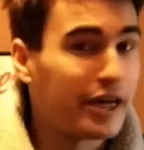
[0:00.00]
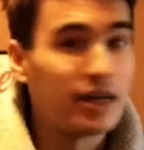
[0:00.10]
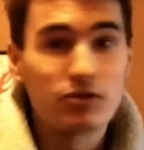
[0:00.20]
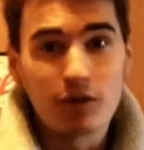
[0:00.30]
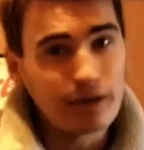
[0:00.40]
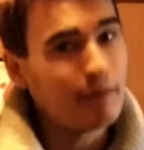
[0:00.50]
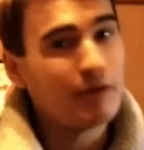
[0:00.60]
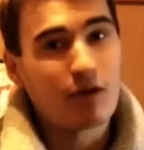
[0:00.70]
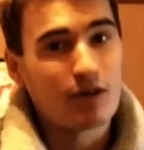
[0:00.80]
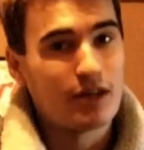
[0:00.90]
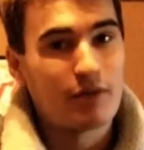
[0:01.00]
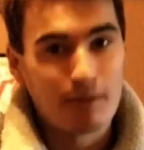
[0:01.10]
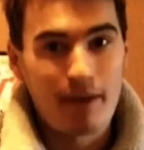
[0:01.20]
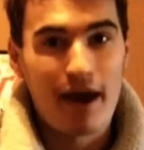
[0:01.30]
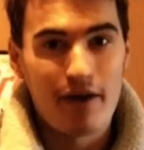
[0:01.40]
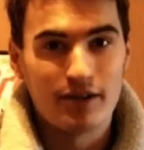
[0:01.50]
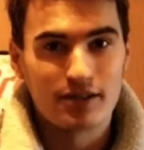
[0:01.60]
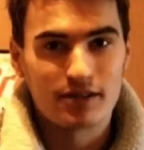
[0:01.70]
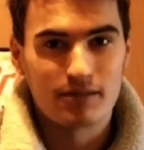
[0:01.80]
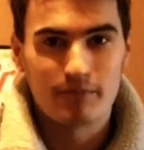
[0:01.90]
Okay, now don't get me wrong now with
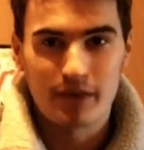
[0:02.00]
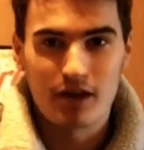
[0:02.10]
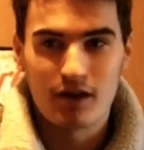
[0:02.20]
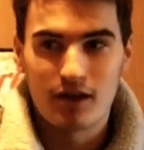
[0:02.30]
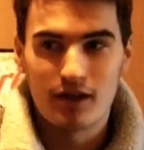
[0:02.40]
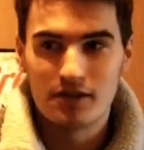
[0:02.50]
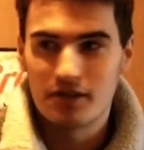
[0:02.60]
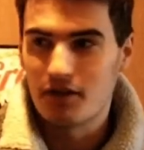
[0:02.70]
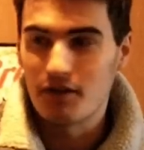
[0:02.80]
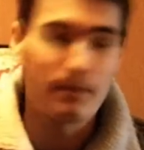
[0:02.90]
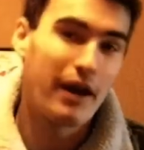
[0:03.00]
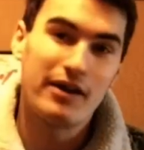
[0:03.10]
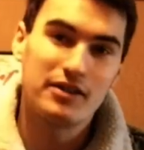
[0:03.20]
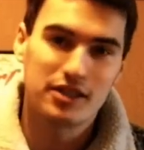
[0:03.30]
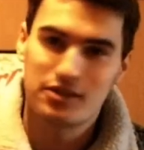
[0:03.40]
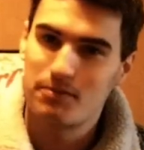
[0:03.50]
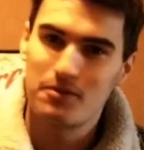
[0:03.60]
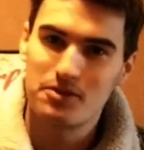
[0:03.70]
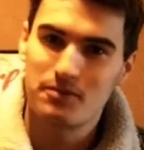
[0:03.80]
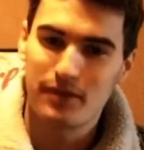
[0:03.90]
parents because, you know, parents are
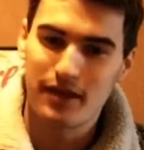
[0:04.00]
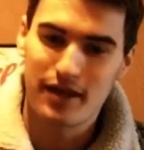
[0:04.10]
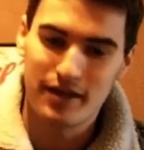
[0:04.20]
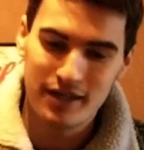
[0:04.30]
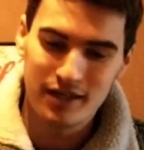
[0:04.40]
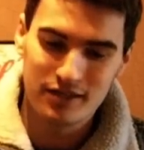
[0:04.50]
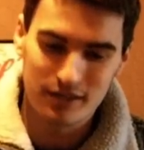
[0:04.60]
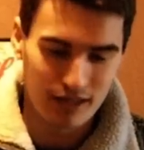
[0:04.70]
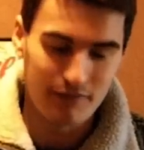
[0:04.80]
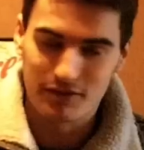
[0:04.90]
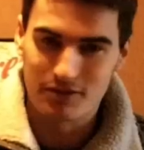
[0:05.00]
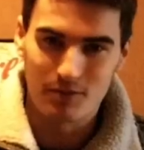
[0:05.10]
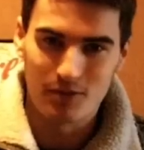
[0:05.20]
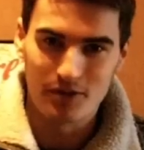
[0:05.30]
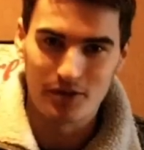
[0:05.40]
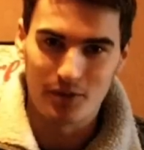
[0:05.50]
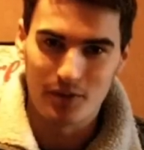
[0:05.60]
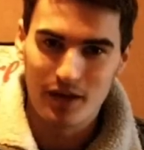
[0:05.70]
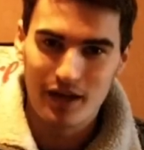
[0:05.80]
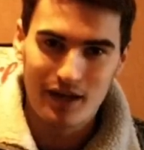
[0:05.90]
supposed to be there to love and support you.
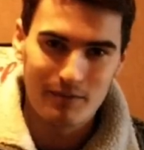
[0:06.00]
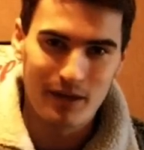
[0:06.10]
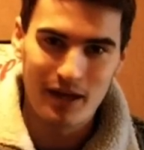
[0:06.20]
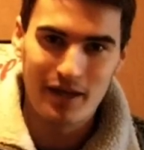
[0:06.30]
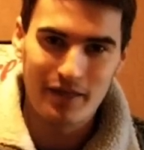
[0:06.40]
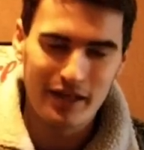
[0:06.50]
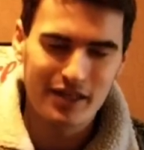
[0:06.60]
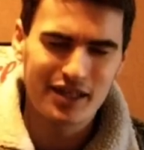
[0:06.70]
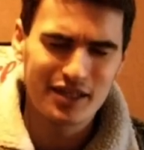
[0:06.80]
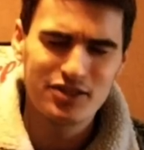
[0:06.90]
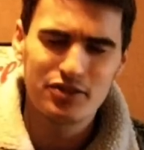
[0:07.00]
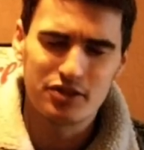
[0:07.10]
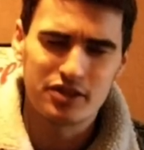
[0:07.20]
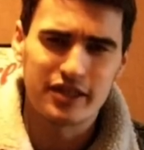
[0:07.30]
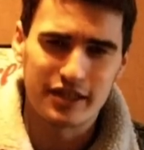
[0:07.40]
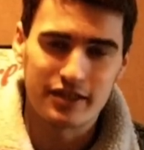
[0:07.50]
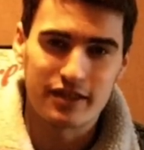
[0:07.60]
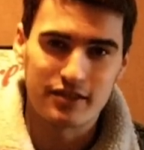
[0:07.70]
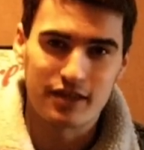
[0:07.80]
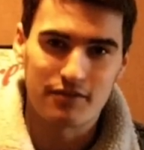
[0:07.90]
But they can do silly
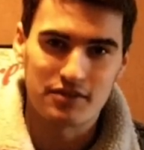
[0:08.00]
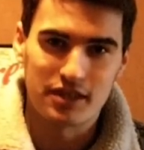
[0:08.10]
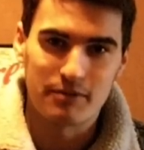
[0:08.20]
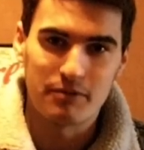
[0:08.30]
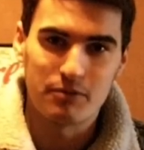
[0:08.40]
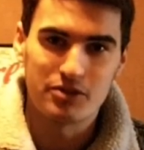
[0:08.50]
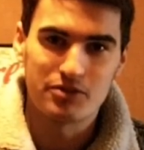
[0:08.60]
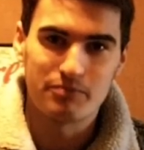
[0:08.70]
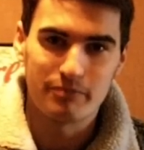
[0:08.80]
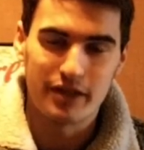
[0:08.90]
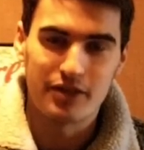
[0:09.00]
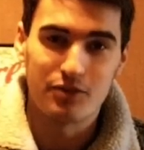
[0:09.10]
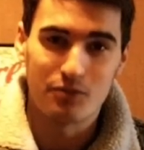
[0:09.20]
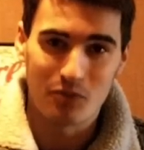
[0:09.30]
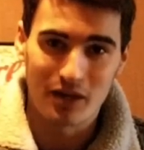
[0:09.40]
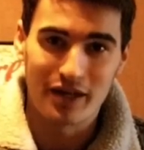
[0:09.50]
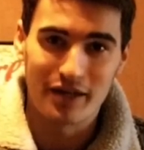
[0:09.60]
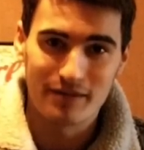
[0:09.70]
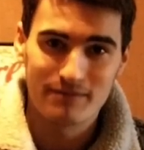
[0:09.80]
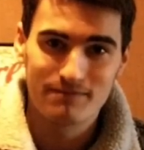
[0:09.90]
things half the time in which make you wanna...